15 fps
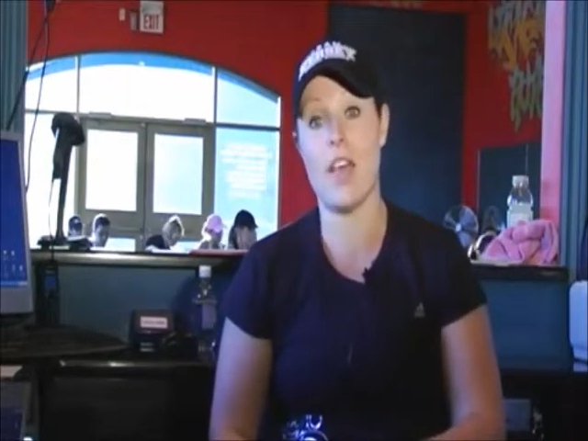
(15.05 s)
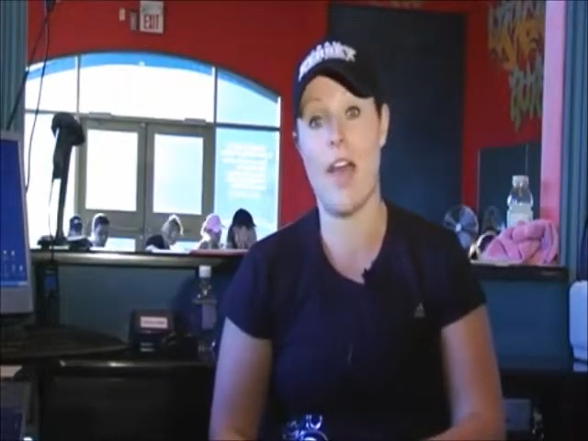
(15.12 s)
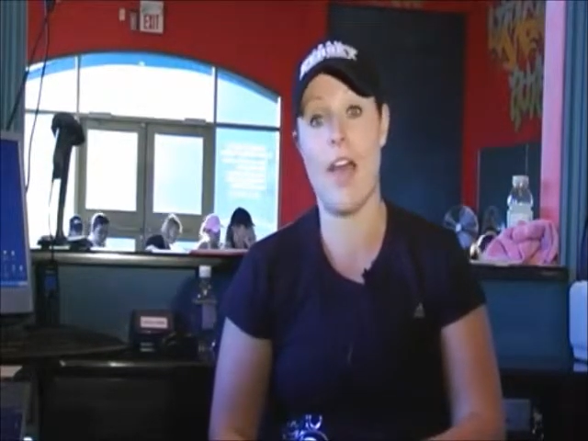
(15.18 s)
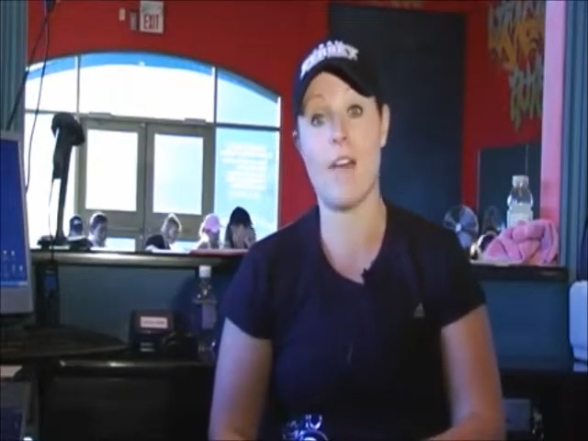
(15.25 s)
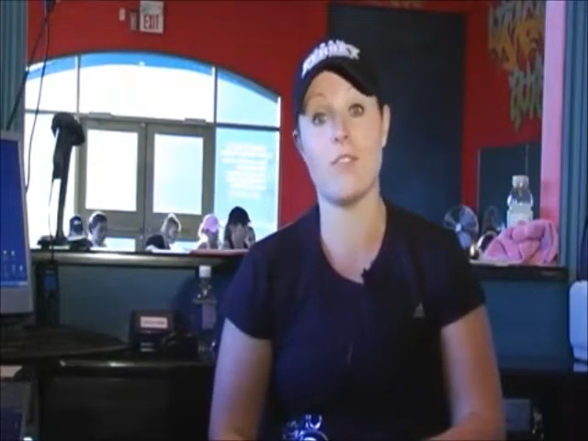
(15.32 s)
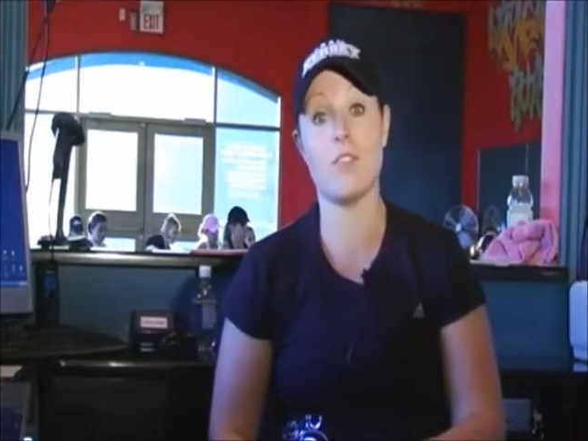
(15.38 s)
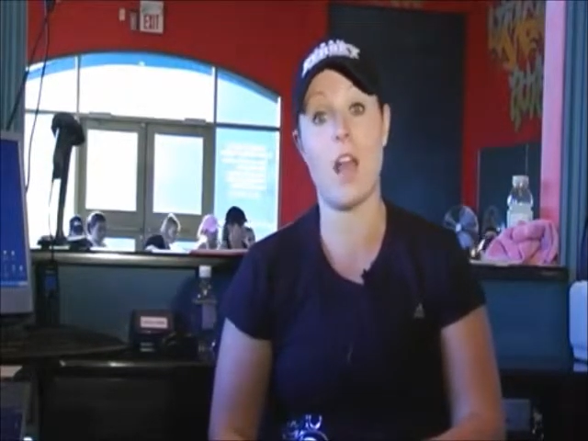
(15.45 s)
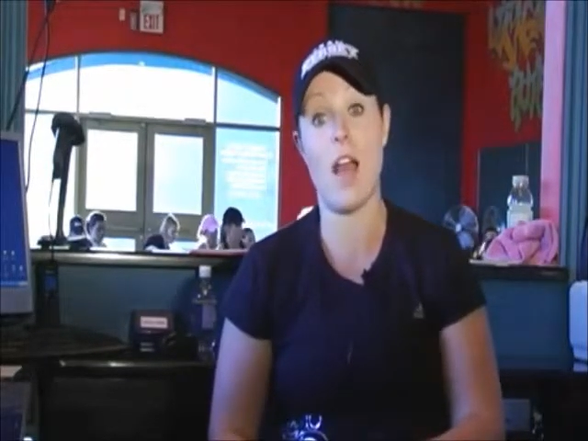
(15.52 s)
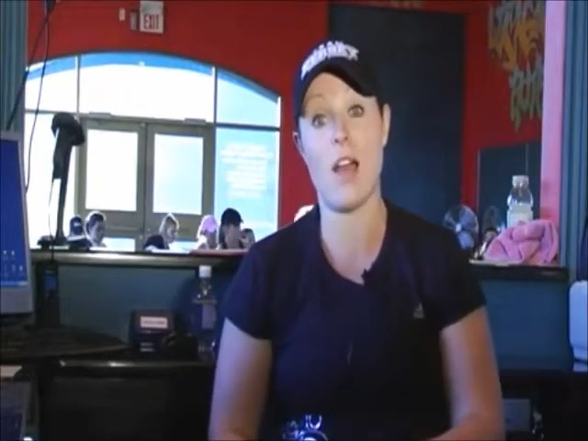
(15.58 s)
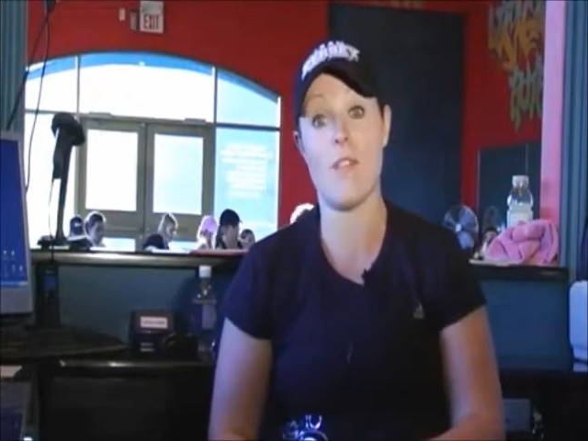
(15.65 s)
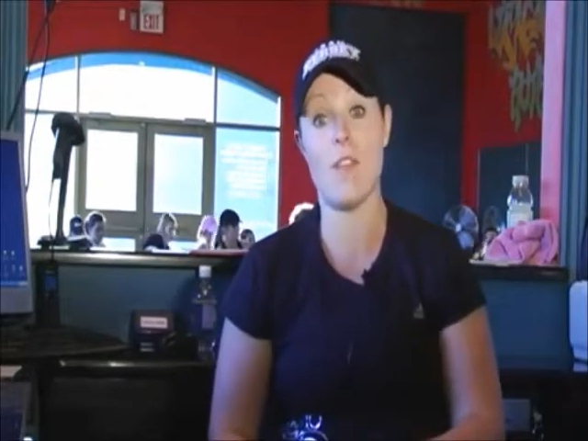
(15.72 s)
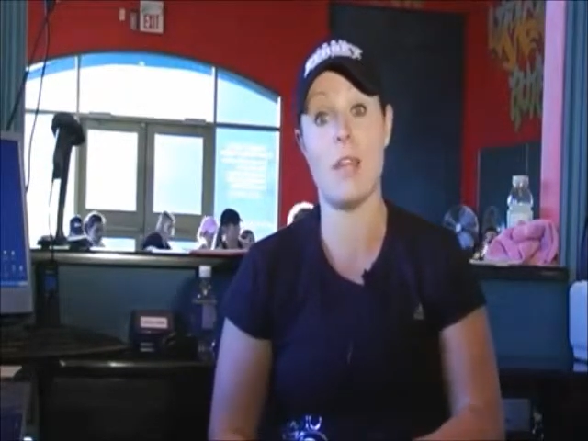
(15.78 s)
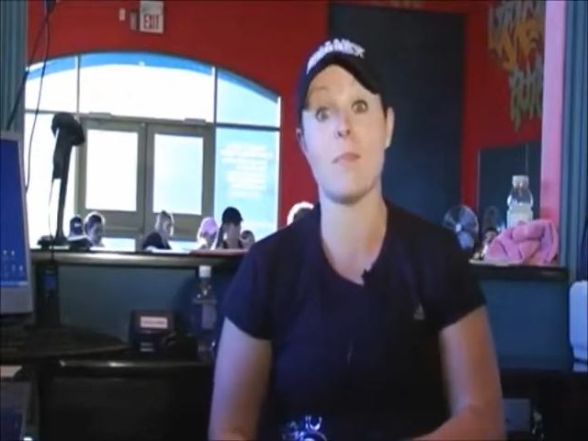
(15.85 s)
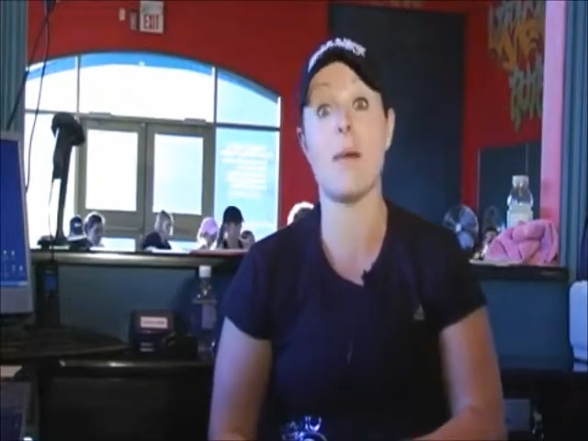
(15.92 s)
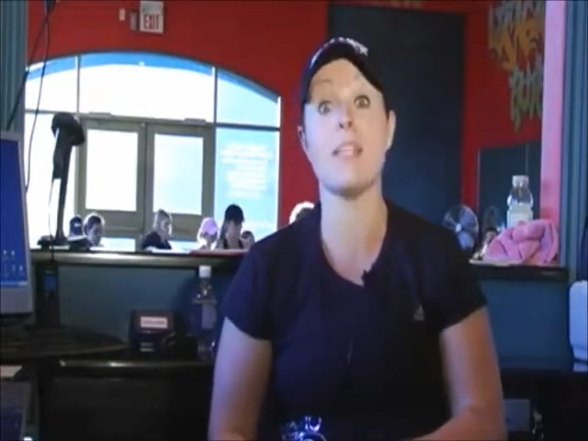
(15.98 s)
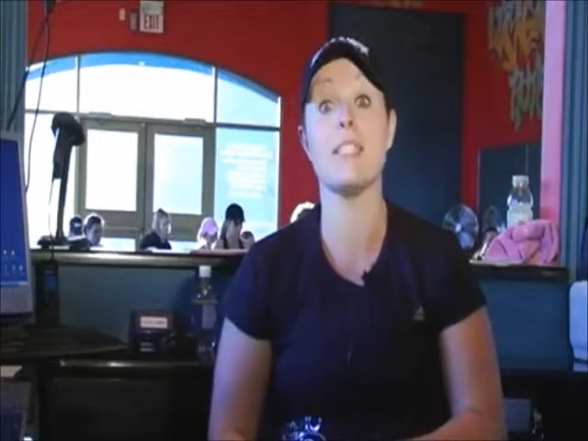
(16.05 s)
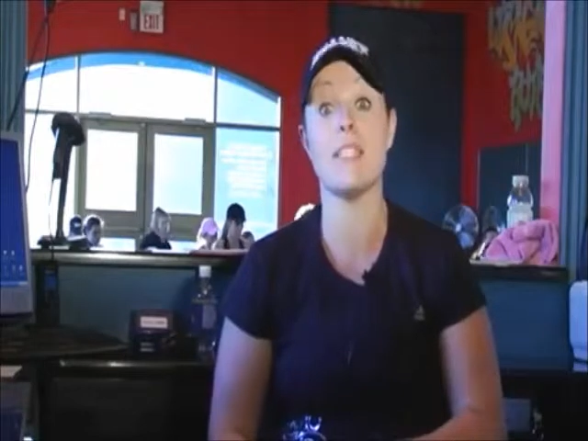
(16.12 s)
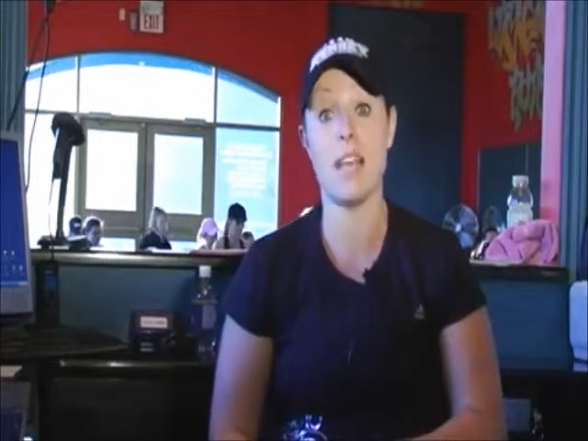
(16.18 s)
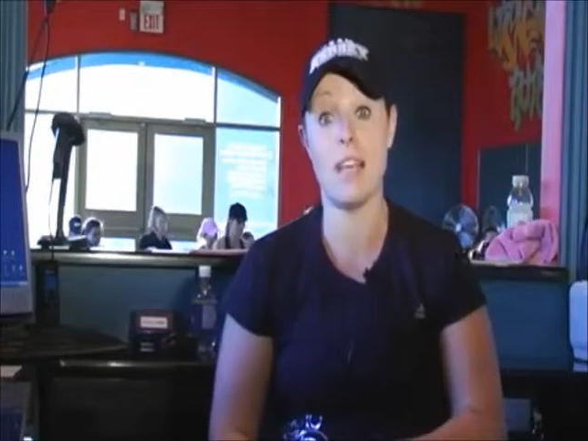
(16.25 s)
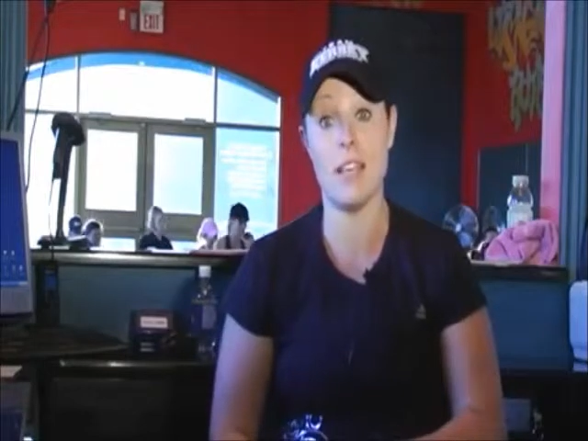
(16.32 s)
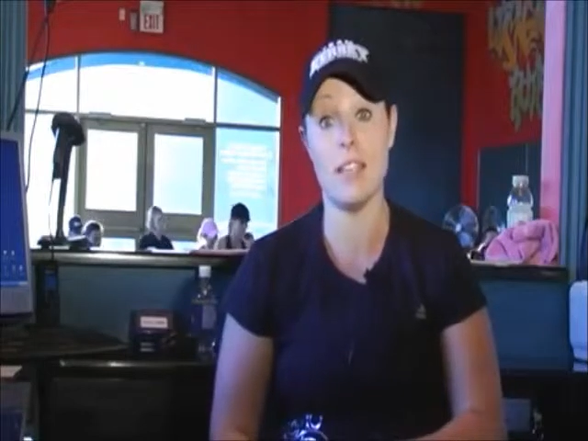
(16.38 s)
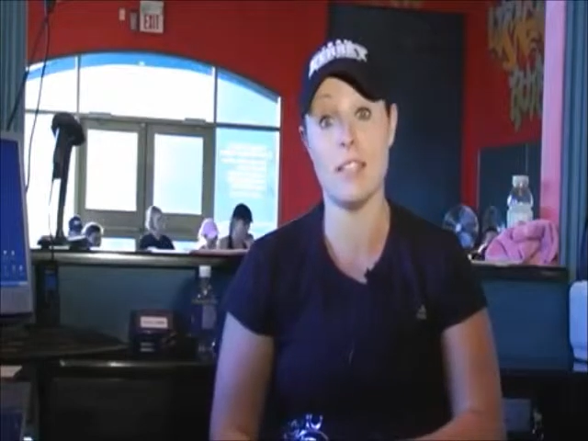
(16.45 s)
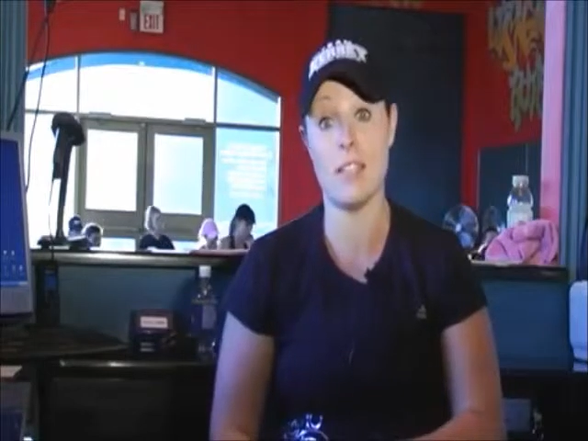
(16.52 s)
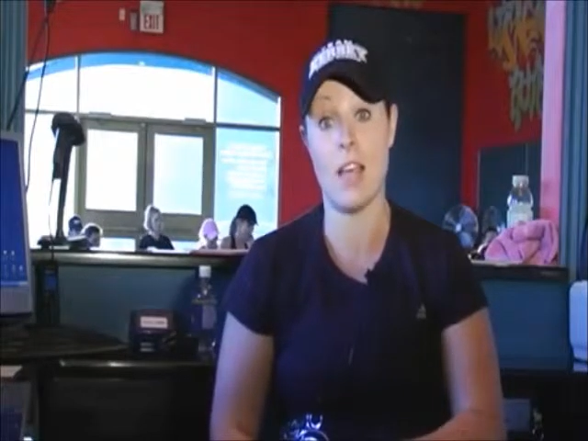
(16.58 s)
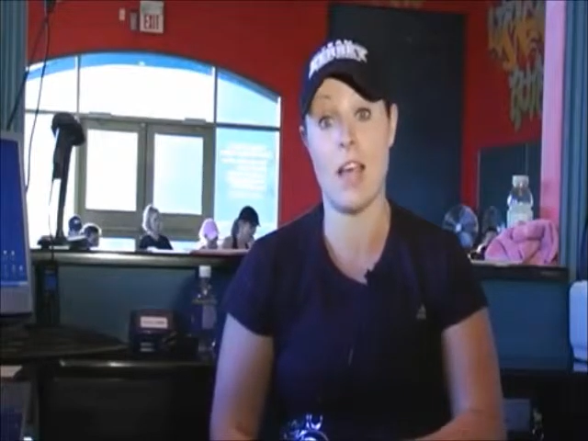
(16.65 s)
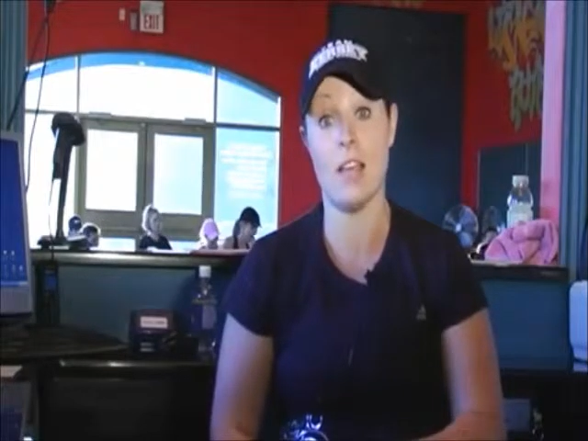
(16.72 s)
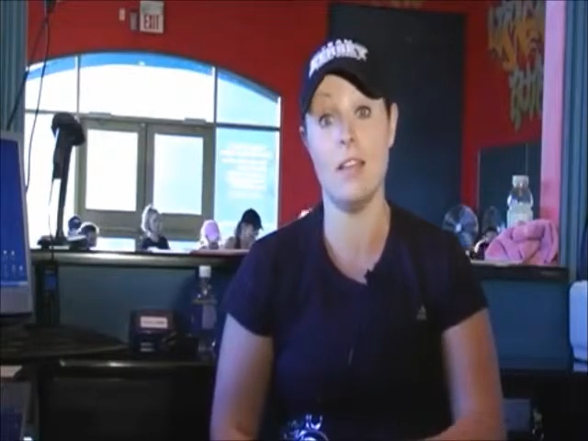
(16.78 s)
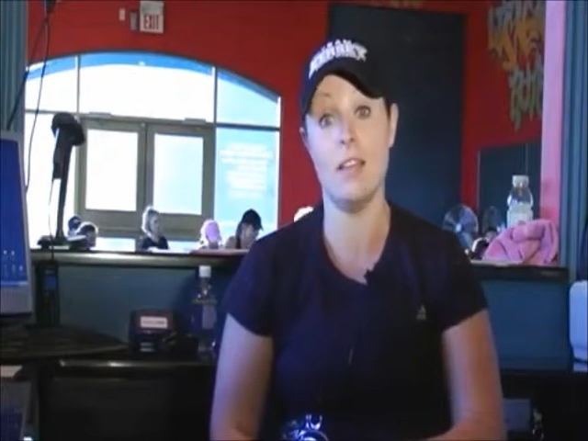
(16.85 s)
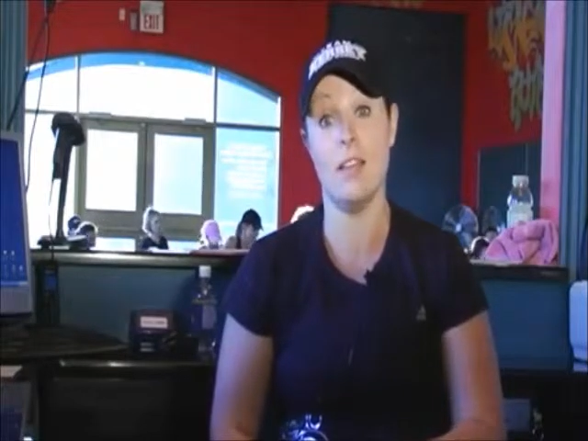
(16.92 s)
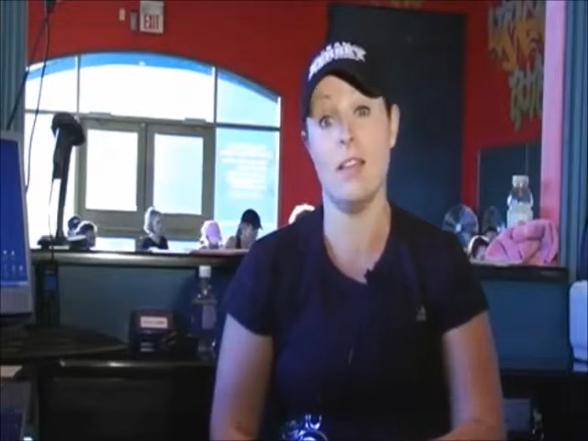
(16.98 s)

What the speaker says: after having my second son.